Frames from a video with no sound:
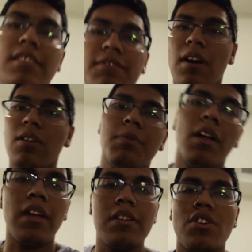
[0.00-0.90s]
to follow me
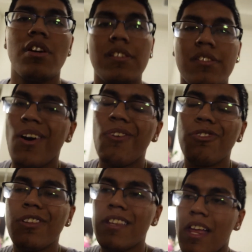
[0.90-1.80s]
on that journey. So
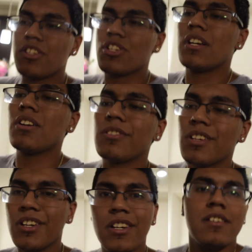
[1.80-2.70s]
hopefully that journey goes
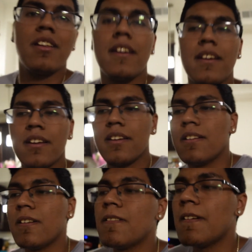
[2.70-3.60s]
good, and like you
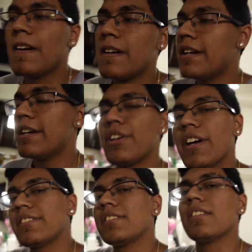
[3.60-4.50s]
know, you
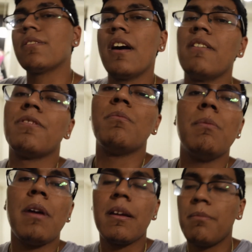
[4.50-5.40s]
guys stick around for me
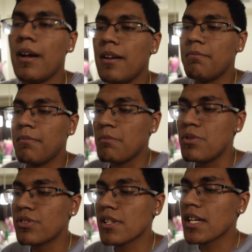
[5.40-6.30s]
making my my
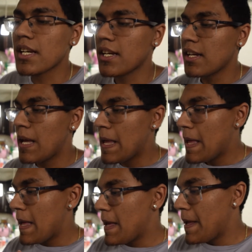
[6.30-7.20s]
music.
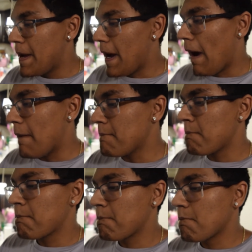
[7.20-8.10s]
Um,
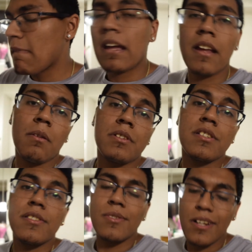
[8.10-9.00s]
yeah, which
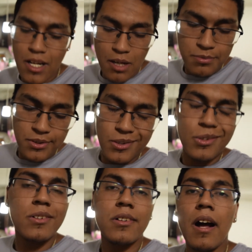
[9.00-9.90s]
is soon to come.
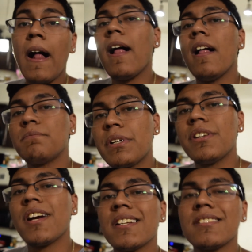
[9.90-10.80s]
So I'll, I'll bring
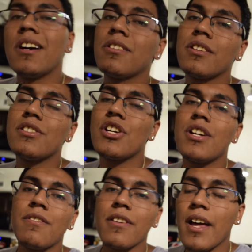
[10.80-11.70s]
you guys along with the
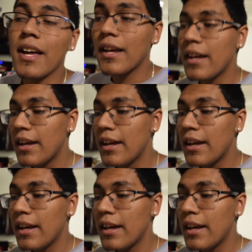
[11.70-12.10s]
journey for that.